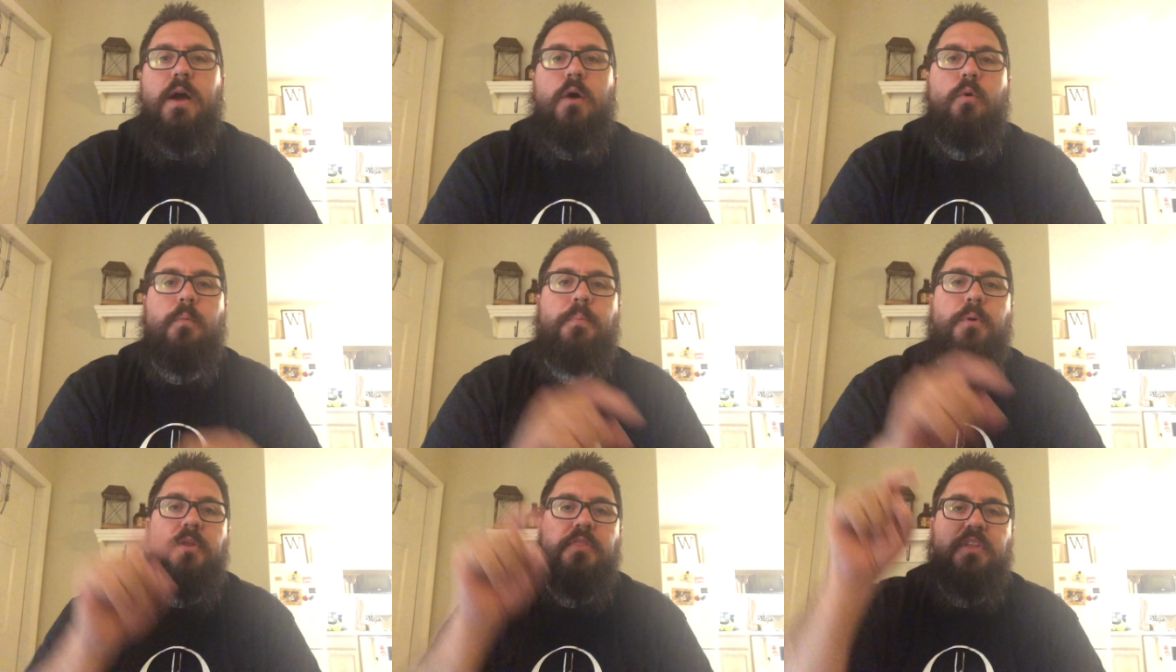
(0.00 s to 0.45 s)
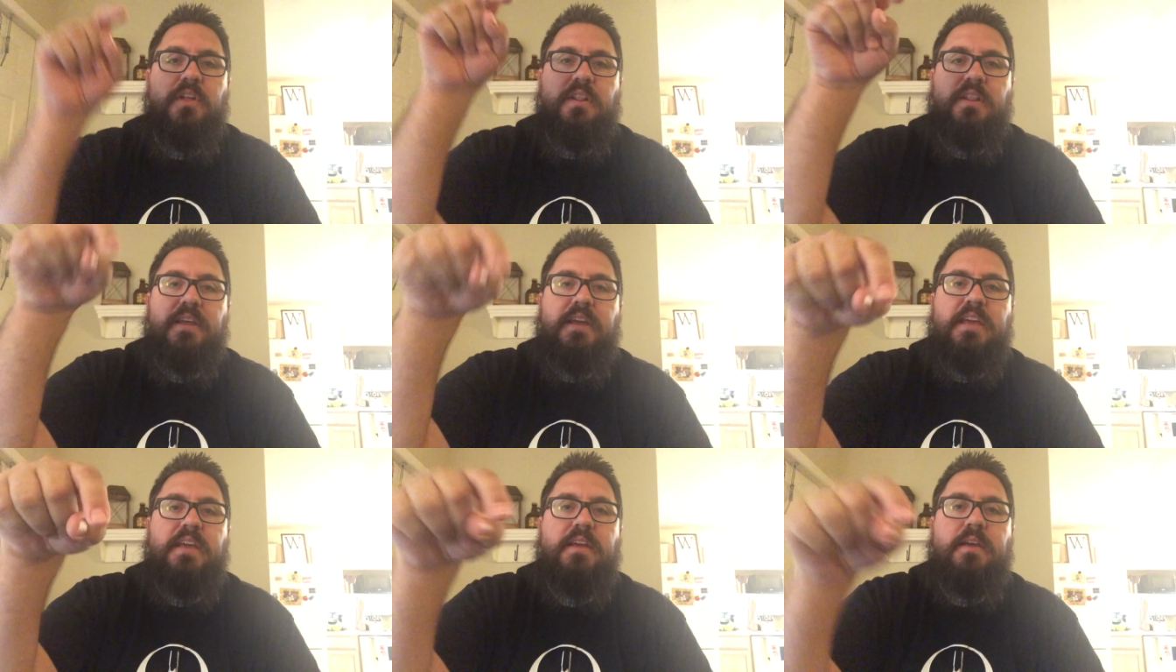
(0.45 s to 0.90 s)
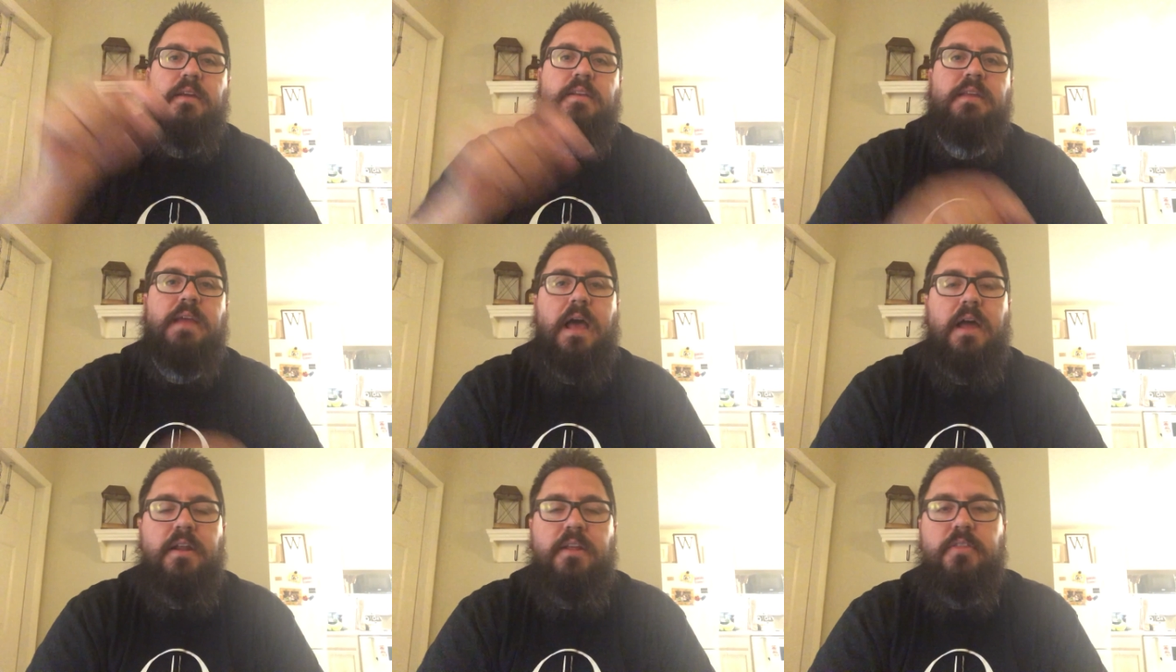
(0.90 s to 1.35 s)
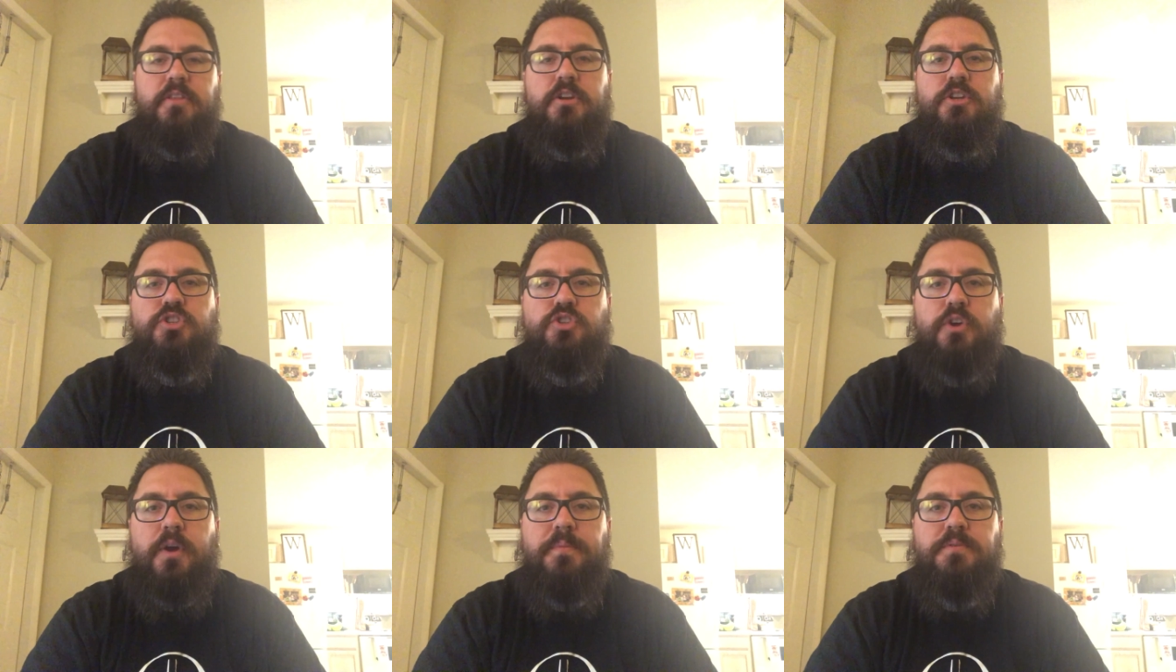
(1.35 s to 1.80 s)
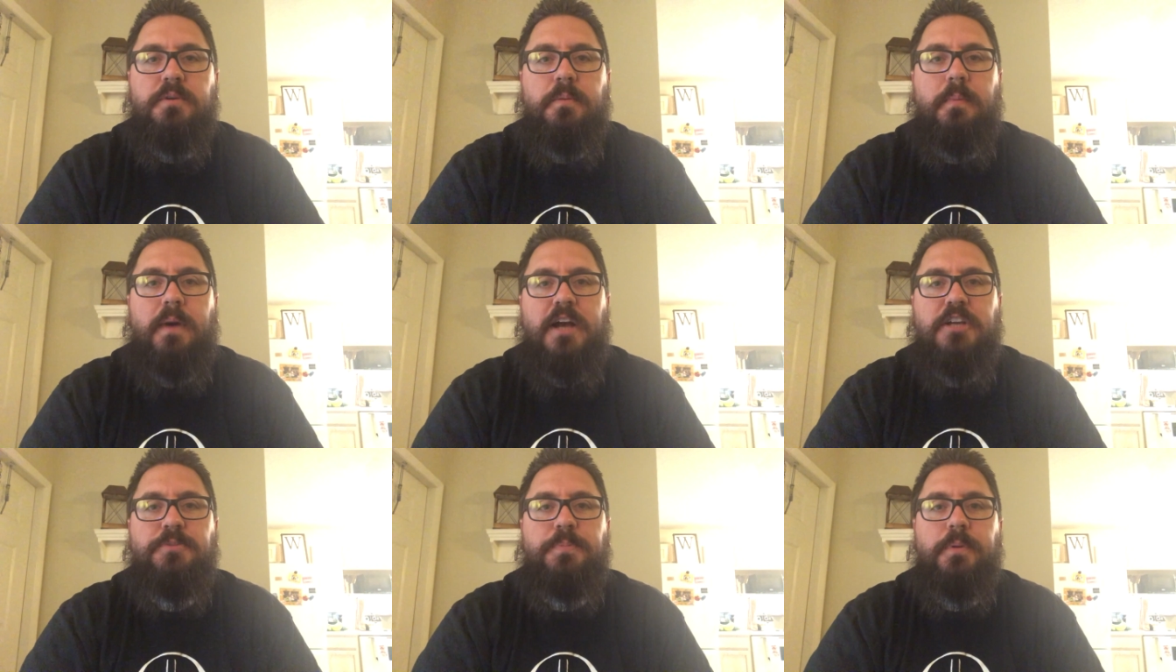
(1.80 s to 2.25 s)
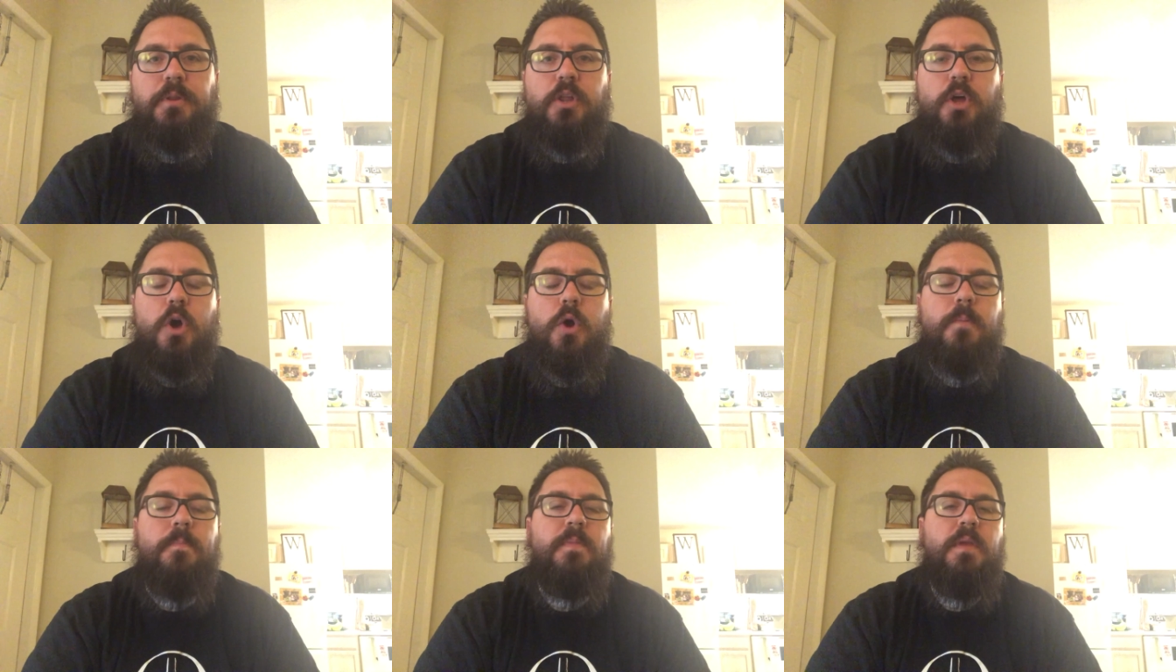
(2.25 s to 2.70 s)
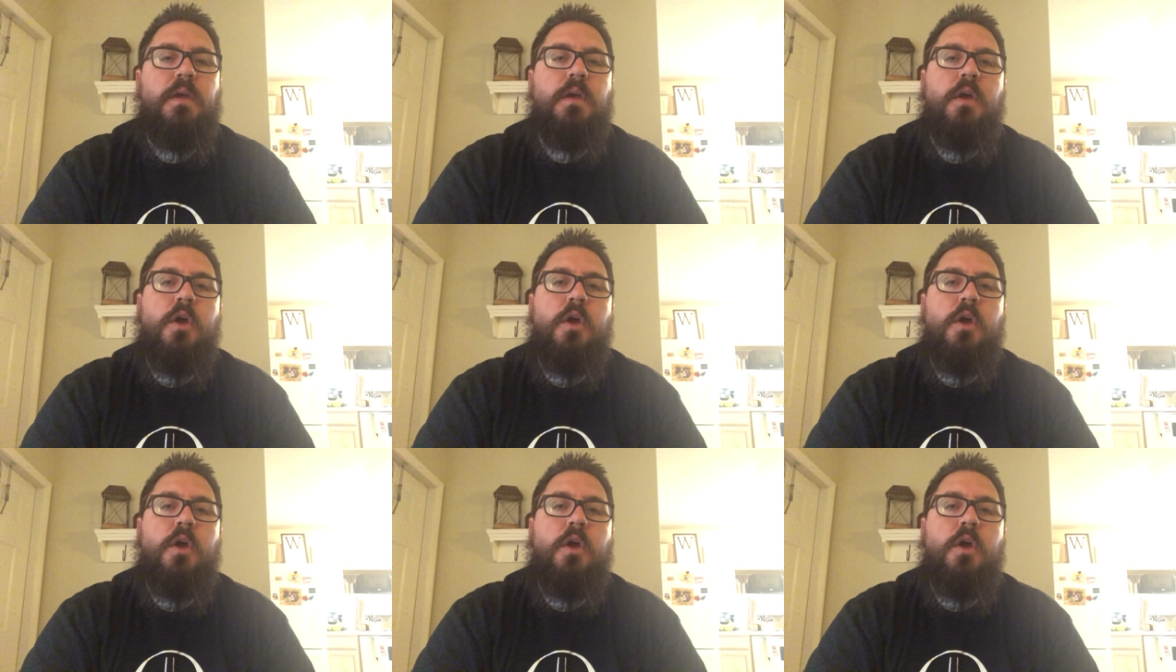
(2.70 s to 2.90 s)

I will put the link down in the description box below